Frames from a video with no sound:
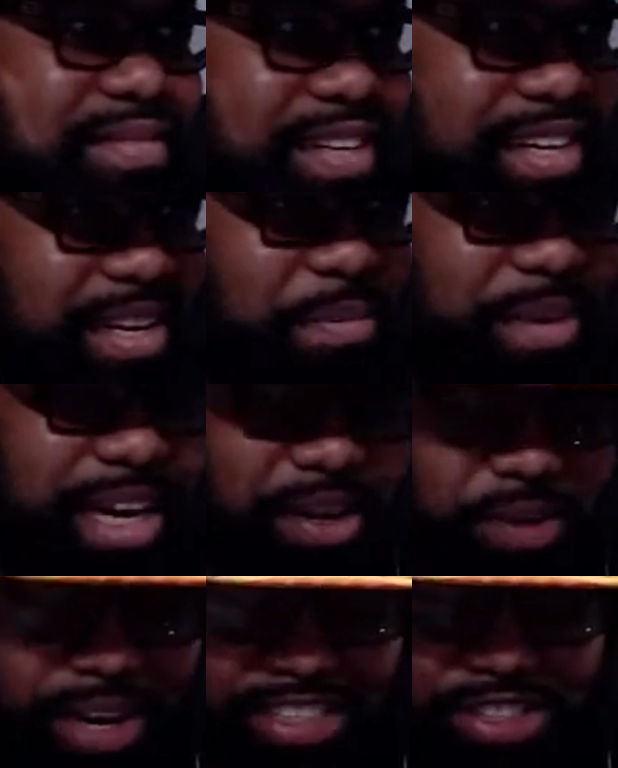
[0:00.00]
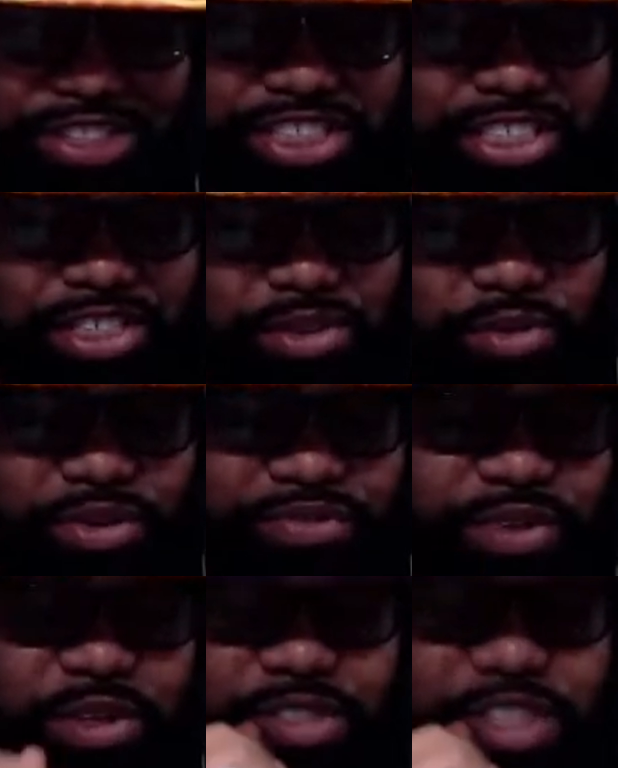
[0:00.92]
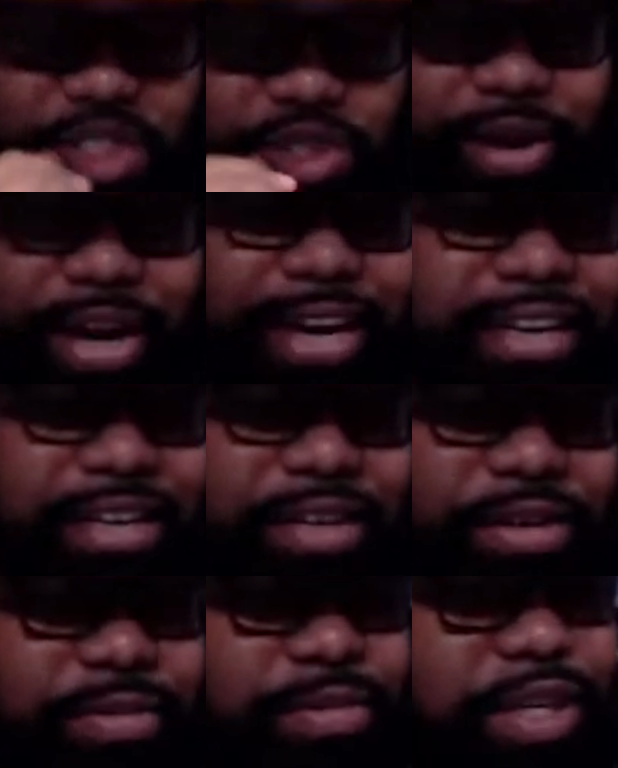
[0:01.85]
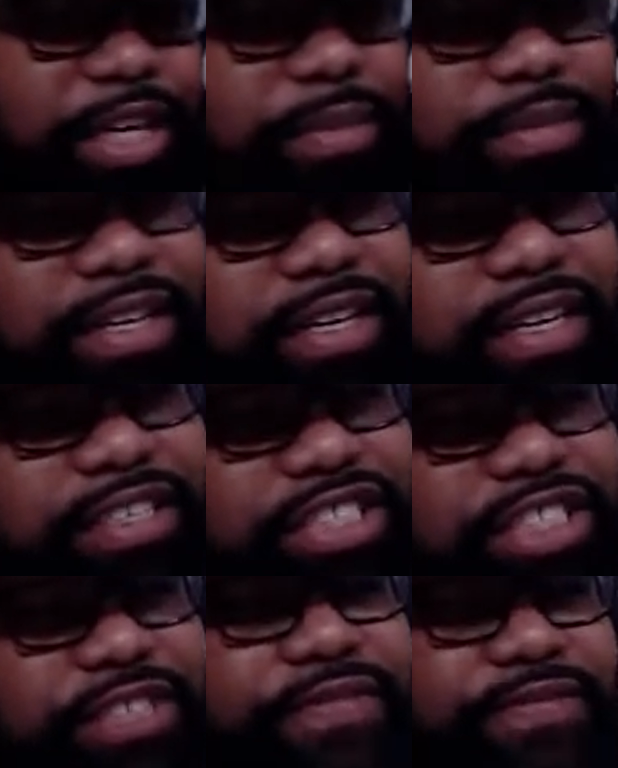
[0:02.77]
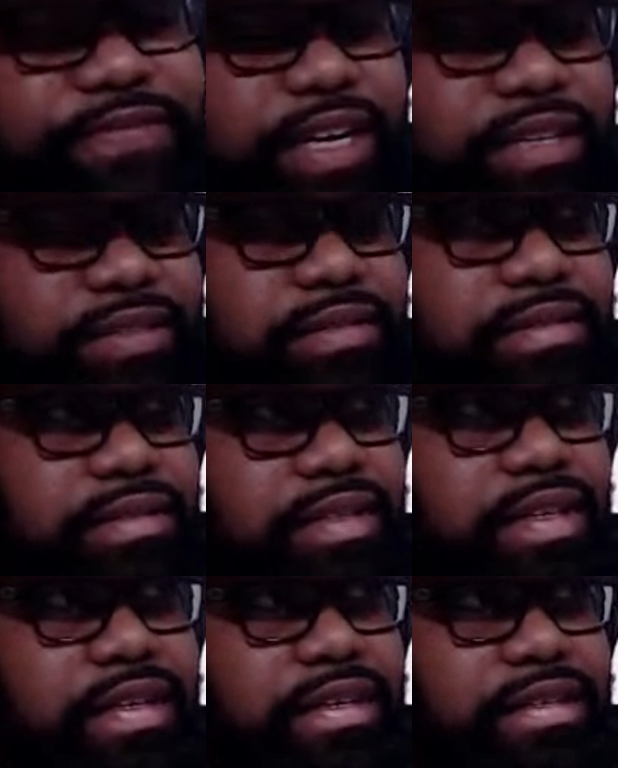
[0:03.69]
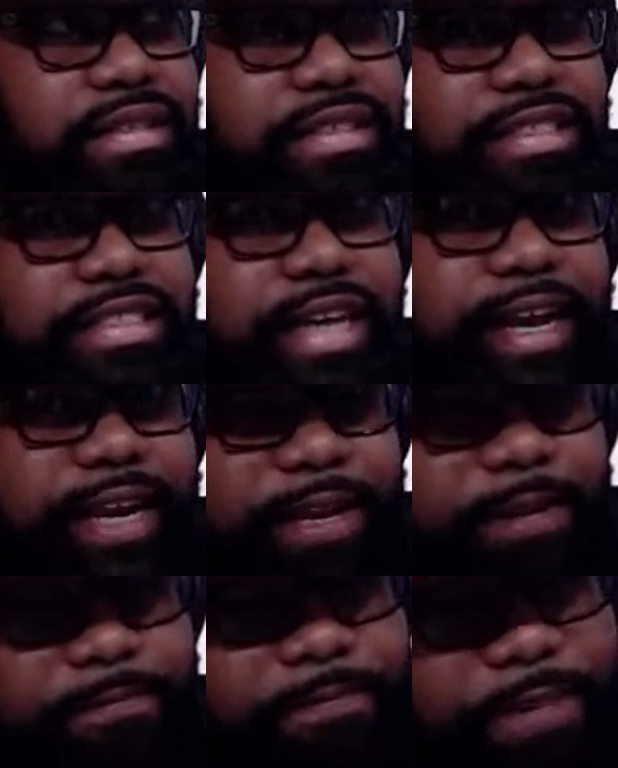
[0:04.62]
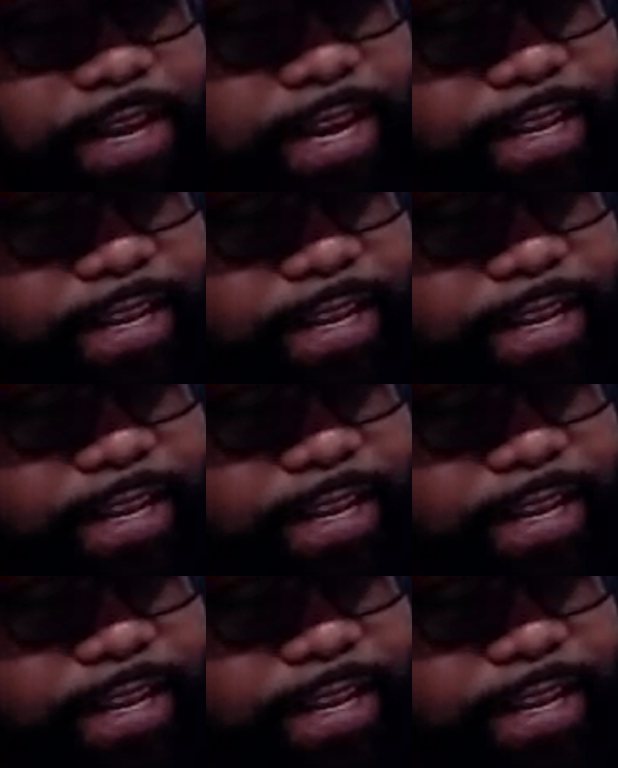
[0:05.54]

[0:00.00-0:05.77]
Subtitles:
Yeah, but anyway, so she refused to train him because she felt the same thing